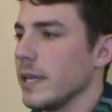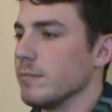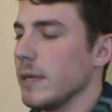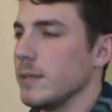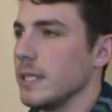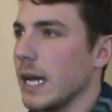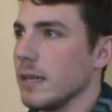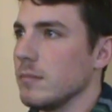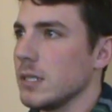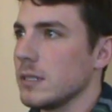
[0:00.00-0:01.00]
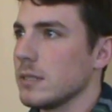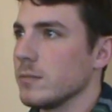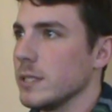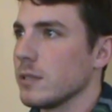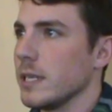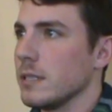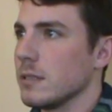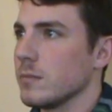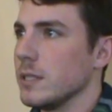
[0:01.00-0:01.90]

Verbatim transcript: like maybe nine months we trained.